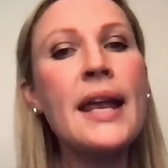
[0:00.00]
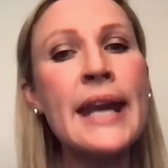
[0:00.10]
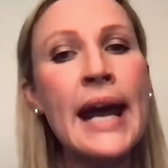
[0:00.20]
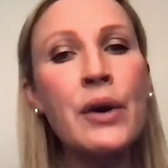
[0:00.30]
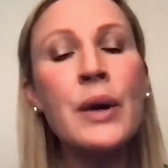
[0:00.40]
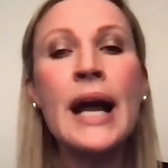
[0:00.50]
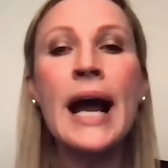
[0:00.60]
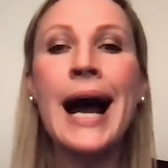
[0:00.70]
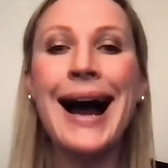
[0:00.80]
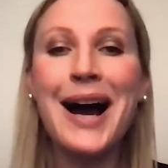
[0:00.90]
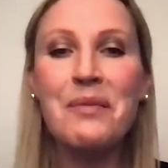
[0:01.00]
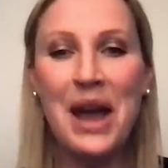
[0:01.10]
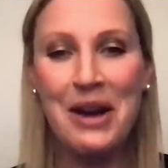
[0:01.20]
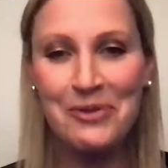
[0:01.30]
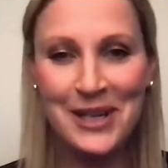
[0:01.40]
Now,
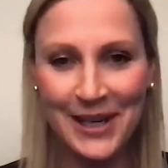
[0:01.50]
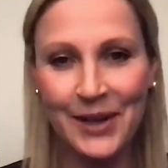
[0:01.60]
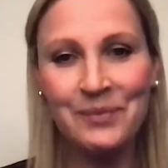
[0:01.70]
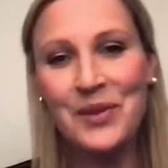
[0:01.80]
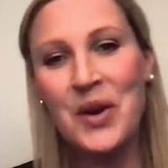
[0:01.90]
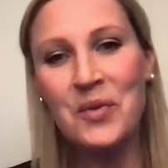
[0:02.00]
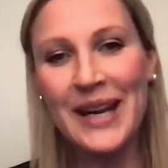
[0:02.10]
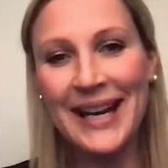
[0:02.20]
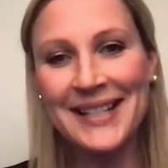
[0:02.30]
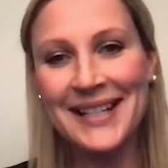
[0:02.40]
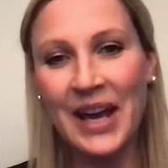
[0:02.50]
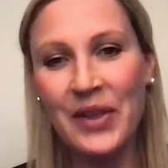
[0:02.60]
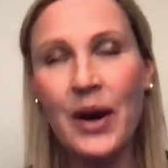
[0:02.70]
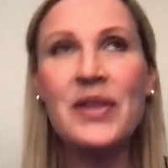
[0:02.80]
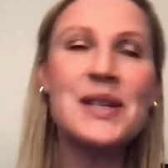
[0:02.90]
every year we get
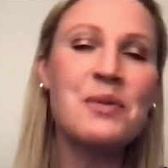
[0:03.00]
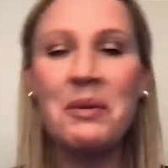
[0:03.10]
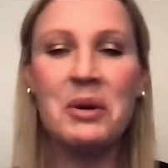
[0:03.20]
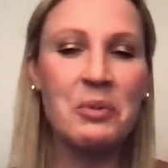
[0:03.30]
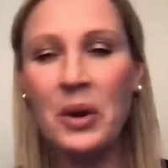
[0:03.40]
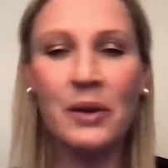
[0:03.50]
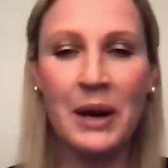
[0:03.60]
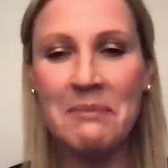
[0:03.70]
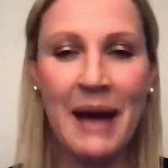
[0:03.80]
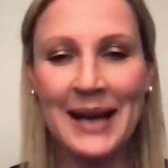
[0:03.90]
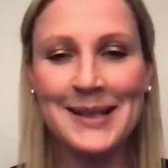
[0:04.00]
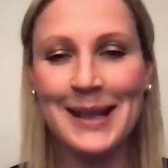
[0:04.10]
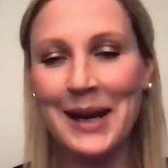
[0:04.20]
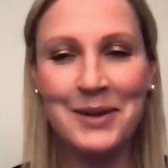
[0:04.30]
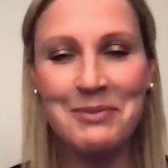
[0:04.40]
together, and this is where I'm going to roll it right back to
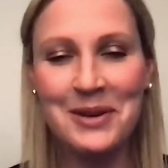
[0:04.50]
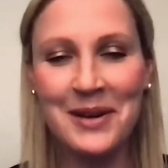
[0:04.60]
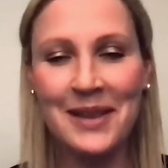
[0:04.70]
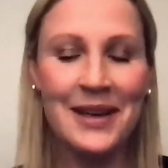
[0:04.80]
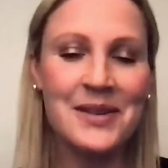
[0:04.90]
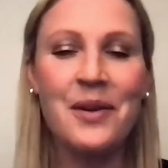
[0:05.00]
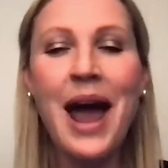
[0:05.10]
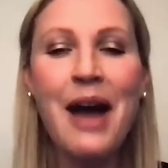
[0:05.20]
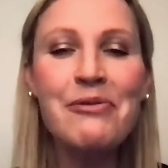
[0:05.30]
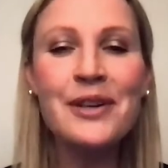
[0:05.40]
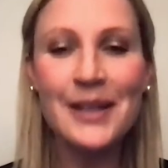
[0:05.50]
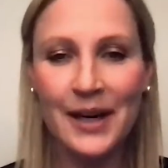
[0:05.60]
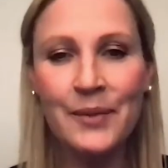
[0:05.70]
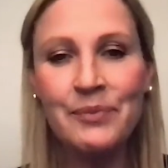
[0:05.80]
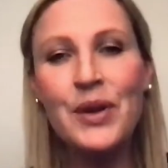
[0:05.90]
that community thing. So every
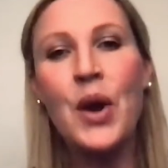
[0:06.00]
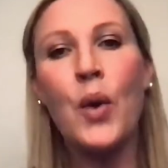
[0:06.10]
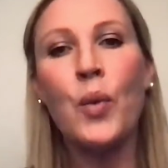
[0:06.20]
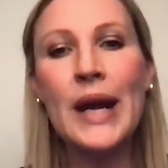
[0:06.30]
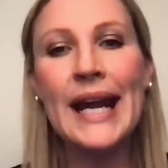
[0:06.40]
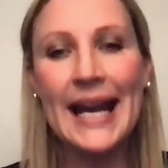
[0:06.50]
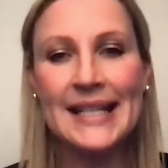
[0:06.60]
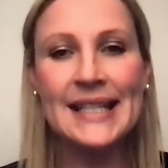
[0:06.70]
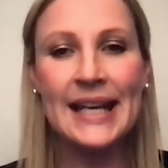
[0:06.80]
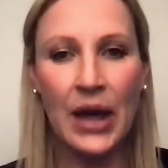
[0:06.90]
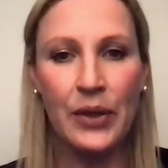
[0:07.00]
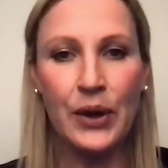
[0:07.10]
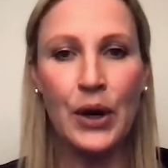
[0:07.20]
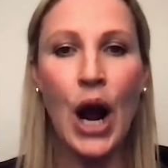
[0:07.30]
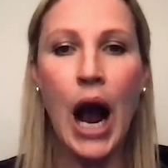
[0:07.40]
year we get
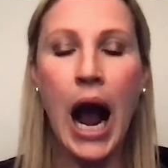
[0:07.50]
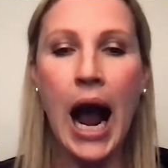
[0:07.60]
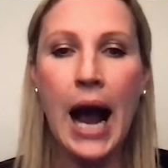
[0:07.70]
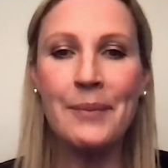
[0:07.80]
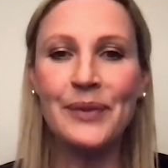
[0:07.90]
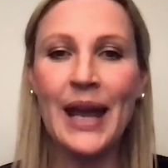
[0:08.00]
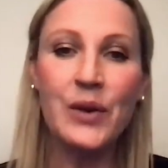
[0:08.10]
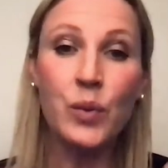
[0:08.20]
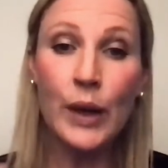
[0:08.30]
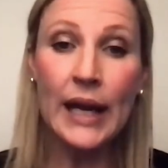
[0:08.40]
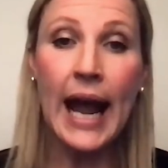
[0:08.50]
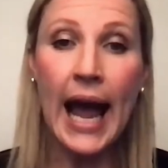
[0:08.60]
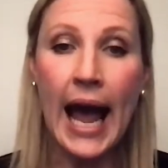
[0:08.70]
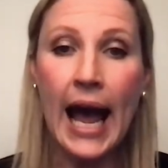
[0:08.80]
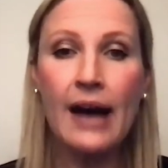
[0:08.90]
together and we
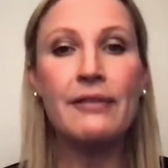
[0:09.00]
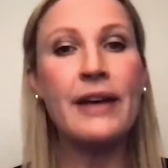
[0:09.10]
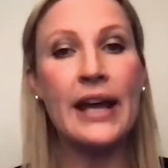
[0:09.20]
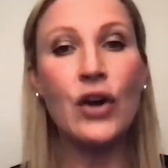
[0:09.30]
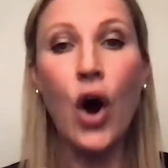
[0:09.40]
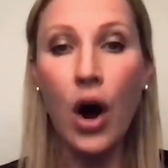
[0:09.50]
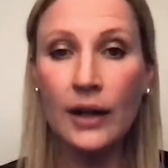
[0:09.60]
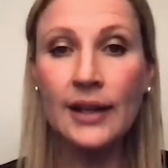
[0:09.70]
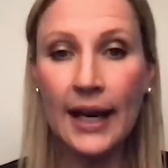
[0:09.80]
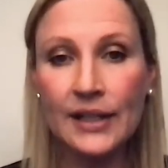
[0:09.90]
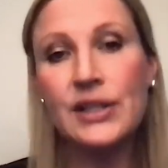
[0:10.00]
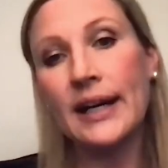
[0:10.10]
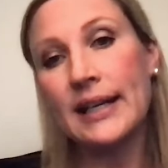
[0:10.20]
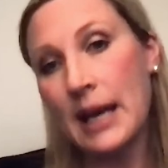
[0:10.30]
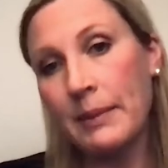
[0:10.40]
have an online
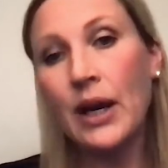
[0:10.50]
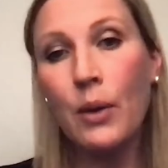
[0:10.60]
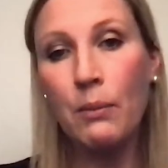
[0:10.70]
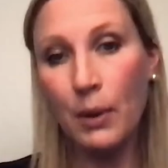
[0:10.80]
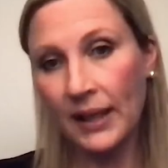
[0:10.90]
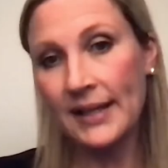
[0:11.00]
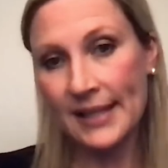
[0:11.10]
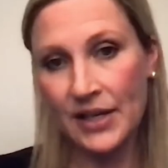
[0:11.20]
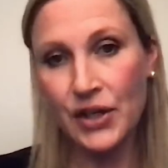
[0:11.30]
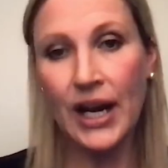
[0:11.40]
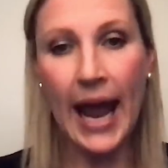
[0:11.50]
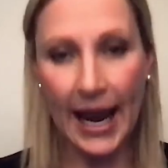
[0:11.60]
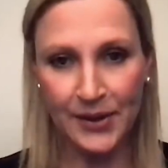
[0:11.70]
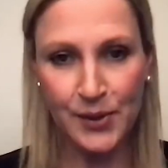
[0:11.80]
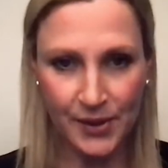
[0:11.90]
dynamic mobilization
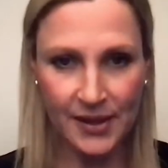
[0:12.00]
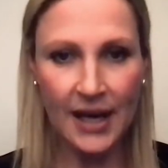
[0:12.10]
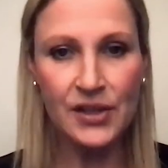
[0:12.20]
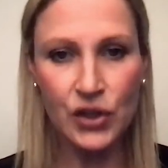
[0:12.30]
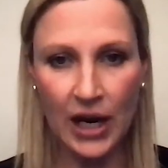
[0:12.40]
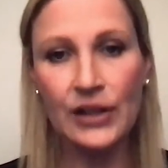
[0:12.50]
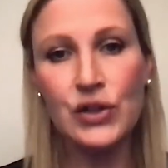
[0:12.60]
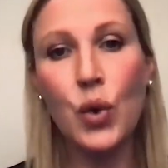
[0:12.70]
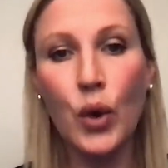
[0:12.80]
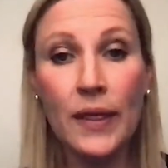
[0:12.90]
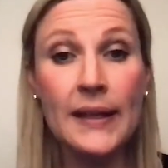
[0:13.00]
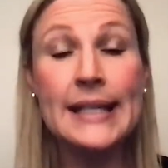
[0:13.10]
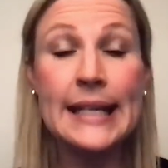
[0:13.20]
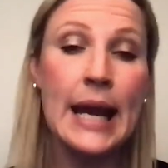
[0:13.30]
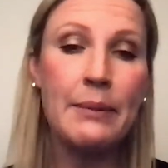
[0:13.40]
exercise challenge, or the
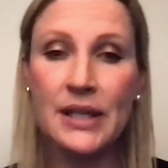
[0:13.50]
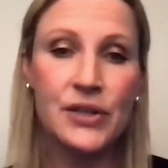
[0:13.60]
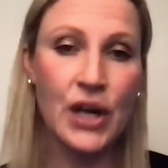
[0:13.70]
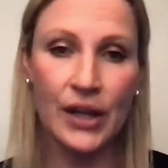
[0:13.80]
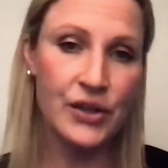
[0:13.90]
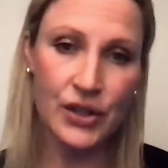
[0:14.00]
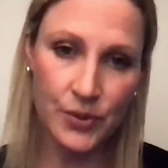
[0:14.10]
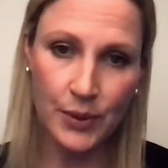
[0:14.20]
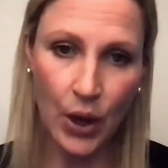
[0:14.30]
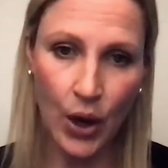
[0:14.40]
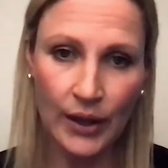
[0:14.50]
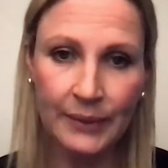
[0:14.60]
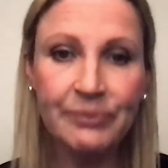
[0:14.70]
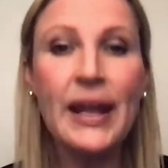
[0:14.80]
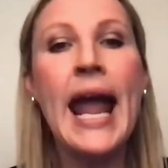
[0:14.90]
DMEs challenge, as we call it.
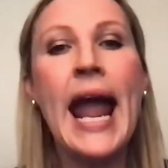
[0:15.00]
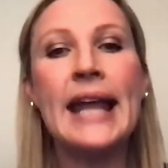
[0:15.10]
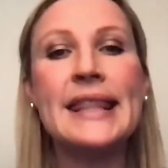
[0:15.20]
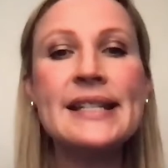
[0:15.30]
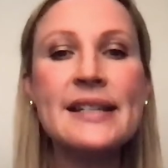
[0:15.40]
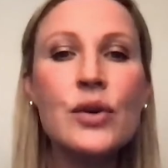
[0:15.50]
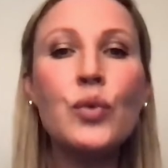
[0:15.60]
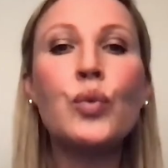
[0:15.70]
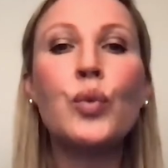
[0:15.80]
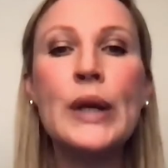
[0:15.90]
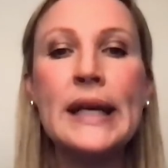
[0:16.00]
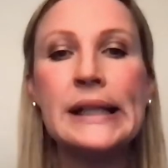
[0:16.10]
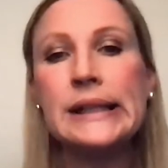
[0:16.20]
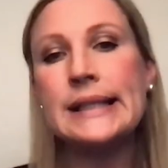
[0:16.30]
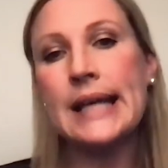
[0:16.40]
And this is a
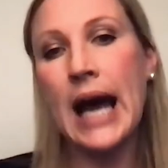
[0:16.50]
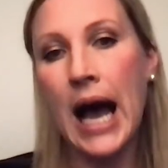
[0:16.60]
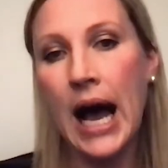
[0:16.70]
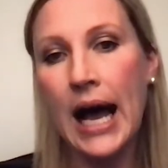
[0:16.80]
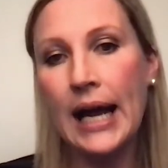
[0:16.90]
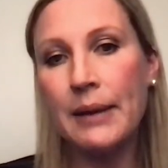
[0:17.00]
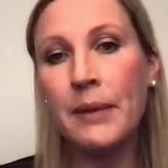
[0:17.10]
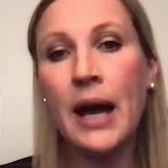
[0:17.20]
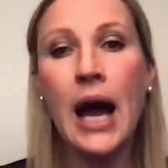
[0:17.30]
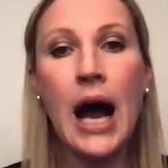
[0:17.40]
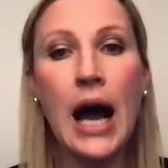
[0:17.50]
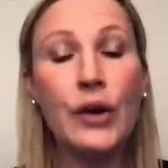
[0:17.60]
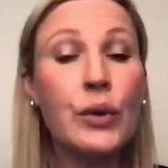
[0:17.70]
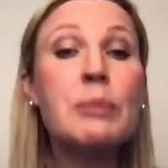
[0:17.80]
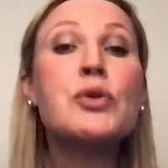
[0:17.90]
real-time
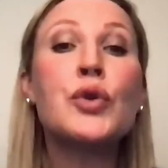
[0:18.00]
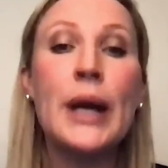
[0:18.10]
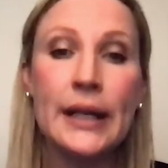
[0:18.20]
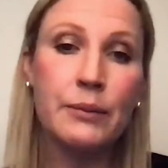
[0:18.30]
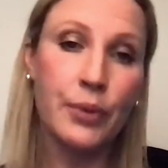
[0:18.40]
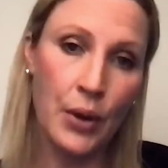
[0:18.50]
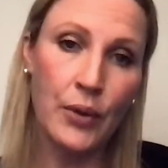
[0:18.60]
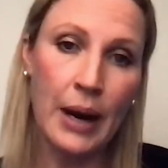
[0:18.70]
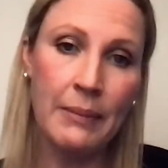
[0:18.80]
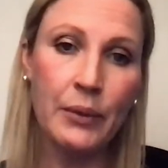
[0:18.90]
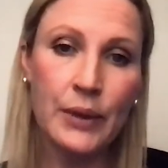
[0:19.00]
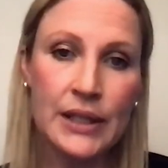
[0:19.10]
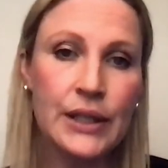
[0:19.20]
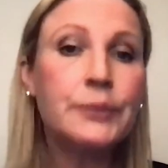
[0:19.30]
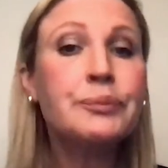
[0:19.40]
group training program that we
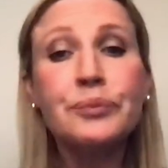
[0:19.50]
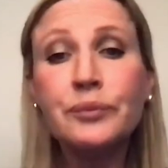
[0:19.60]
do.